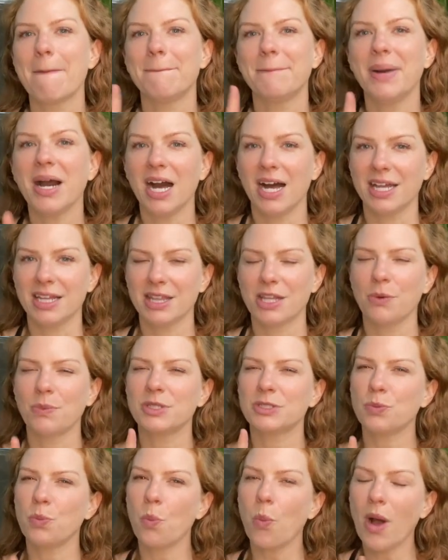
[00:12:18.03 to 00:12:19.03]
But there
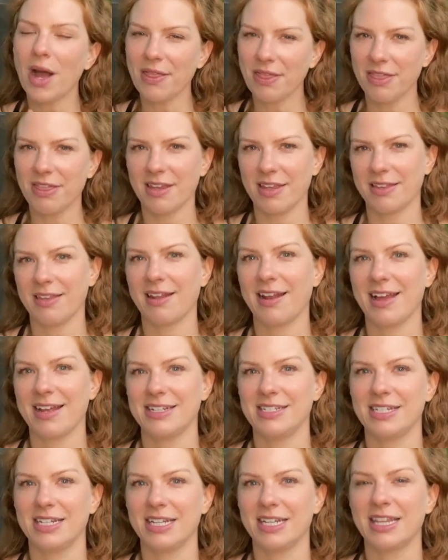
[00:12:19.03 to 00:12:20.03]
was one thing that I
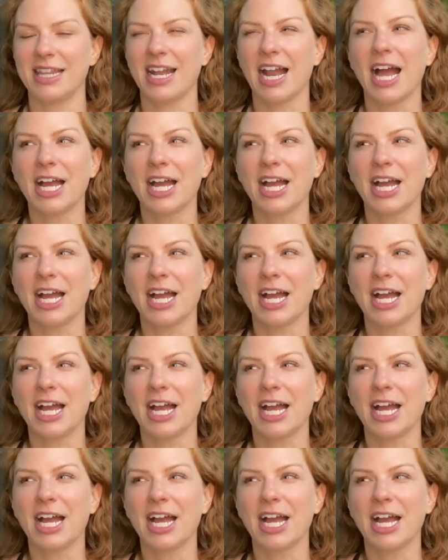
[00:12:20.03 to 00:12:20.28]
did that